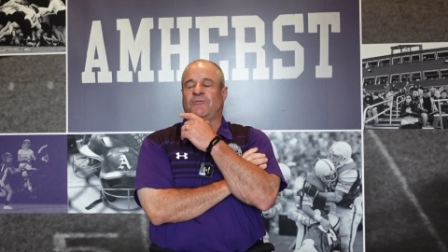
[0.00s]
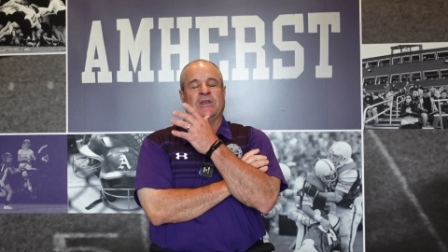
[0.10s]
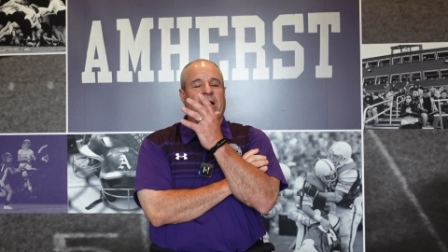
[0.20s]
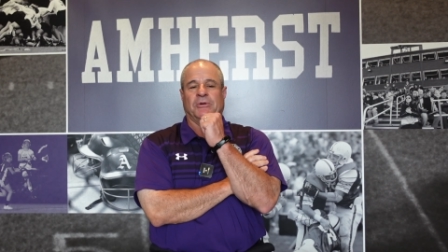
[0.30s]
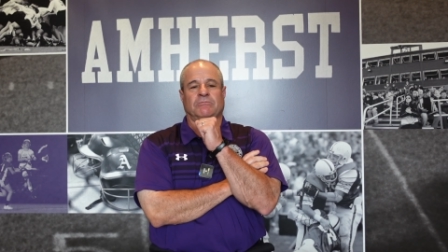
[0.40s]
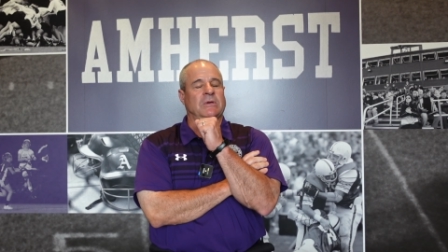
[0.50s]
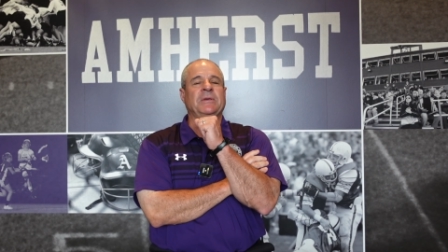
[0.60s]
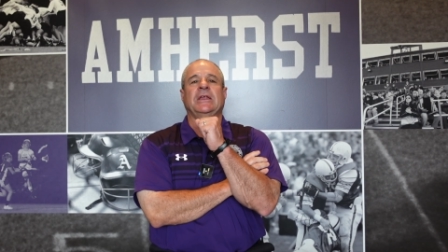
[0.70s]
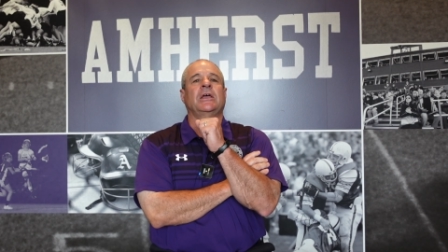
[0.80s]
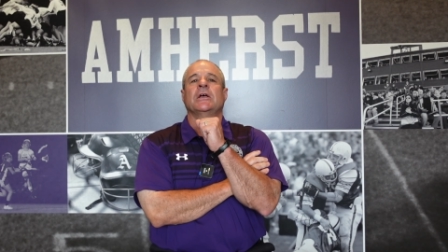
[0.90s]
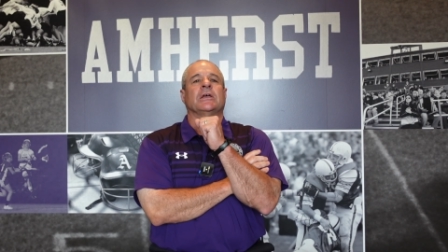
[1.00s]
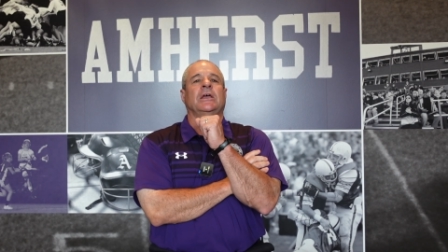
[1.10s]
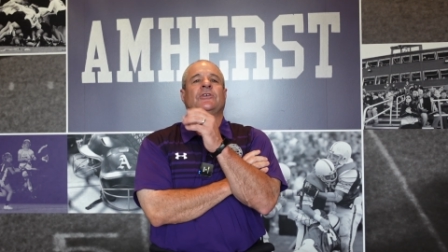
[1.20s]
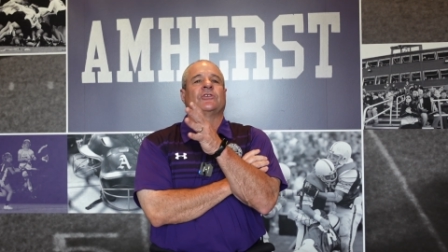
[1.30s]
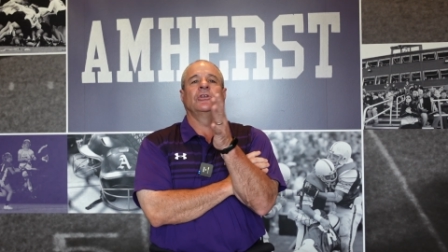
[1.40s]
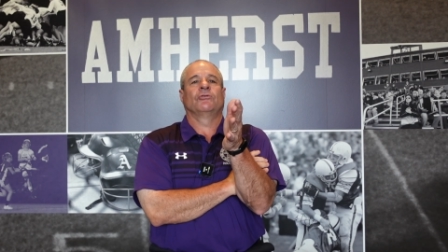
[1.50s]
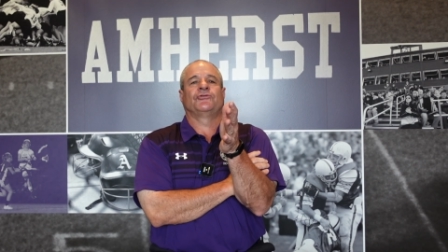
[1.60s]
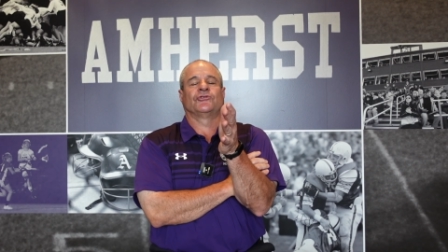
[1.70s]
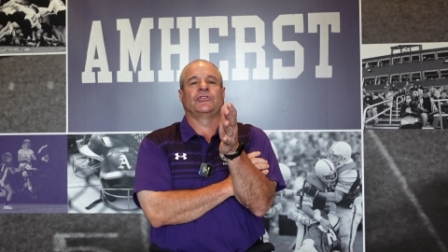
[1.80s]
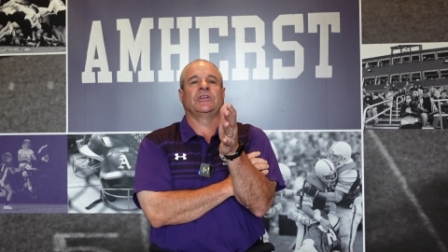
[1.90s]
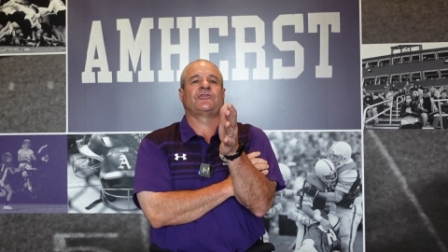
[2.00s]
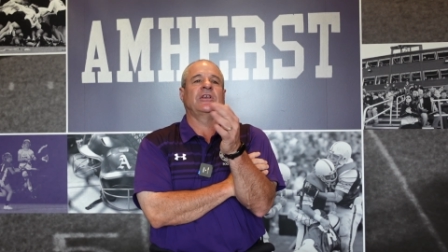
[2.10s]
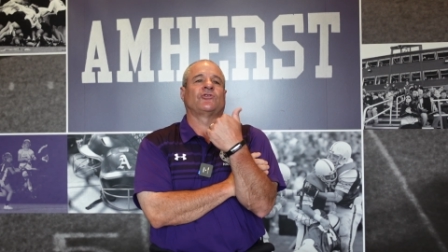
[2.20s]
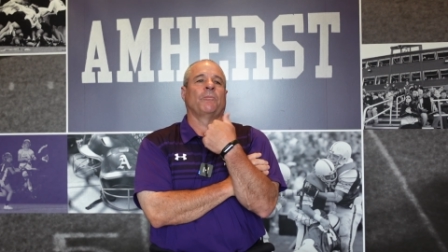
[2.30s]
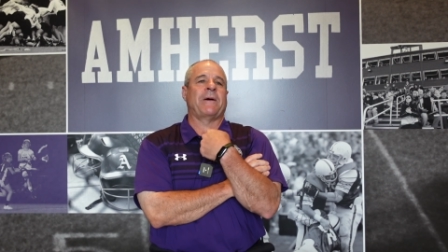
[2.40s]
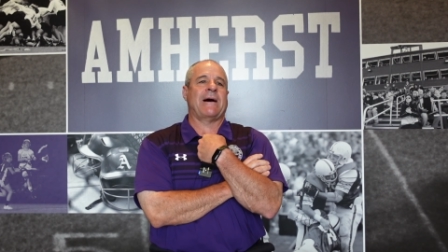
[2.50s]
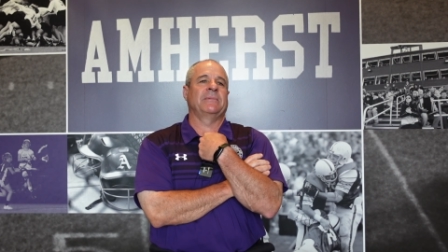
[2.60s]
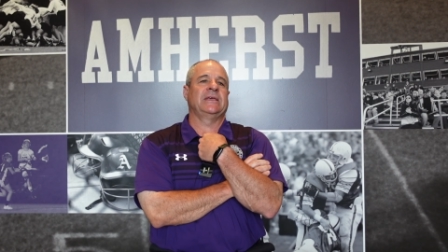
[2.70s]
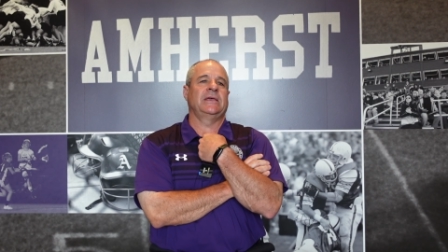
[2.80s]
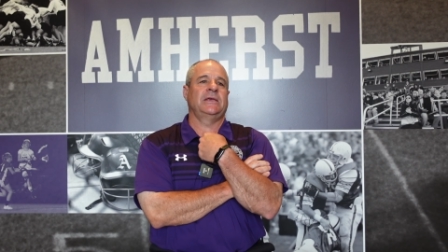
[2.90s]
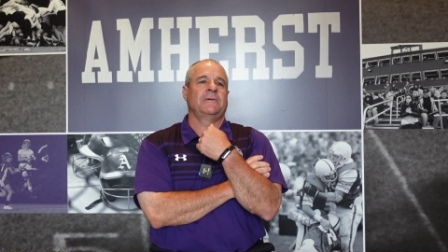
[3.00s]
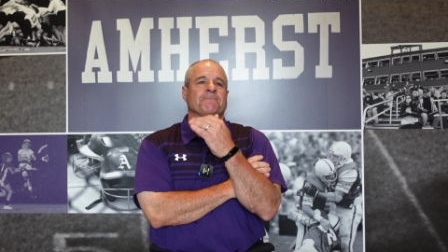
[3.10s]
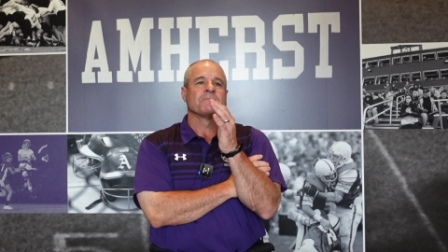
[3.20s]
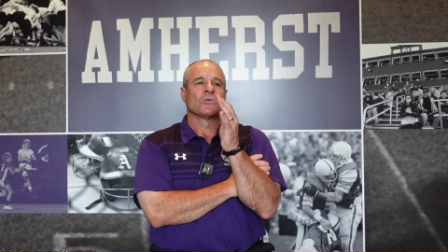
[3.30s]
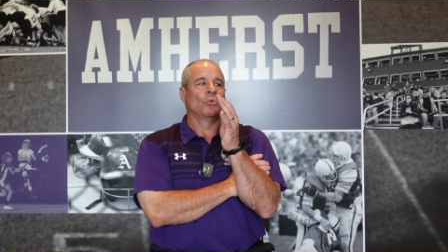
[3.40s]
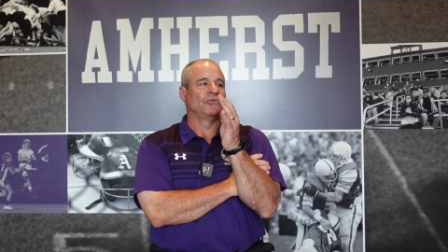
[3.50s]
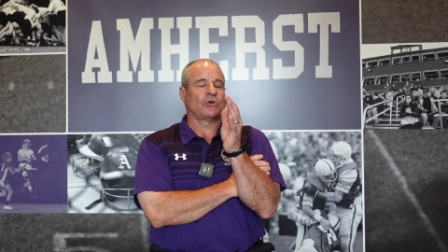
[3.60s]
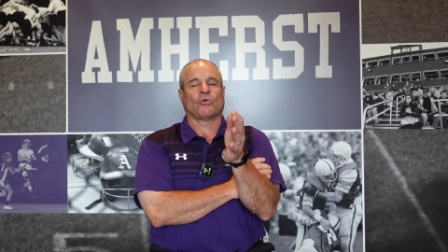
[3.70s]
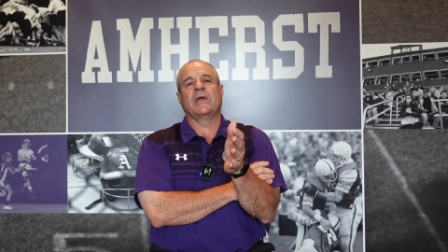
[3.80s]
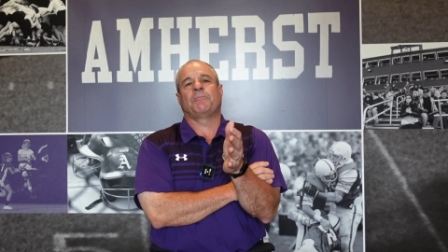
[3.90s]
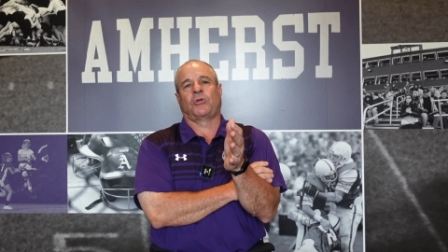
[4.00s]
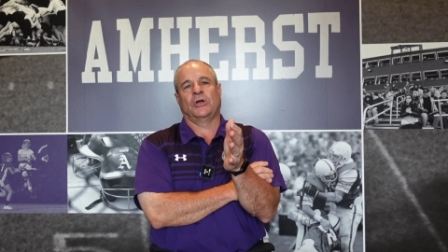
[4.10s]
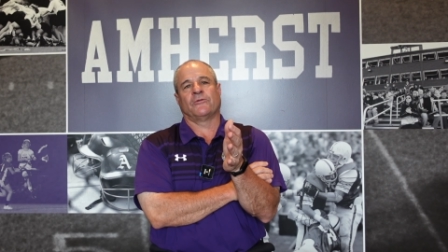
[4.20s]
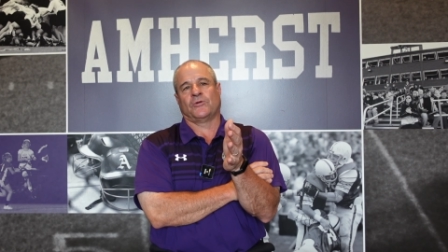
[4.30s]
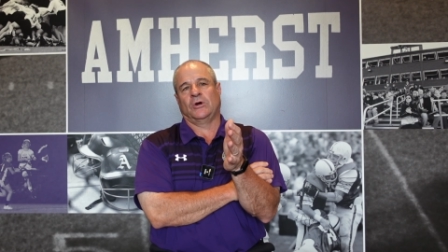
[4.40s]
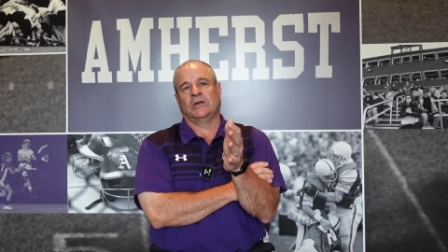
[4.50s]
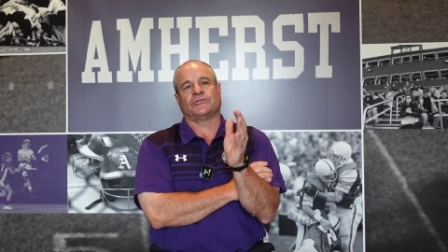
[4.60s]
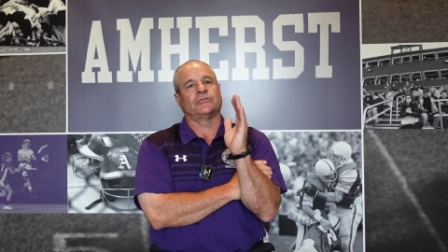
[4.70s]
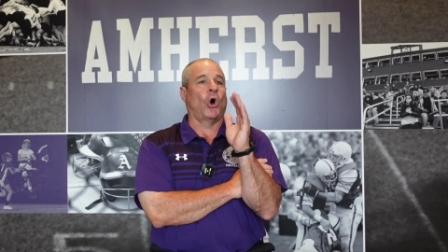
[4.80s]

Phenomenal. I mean, to this day, so Pat McGee was a great player for us.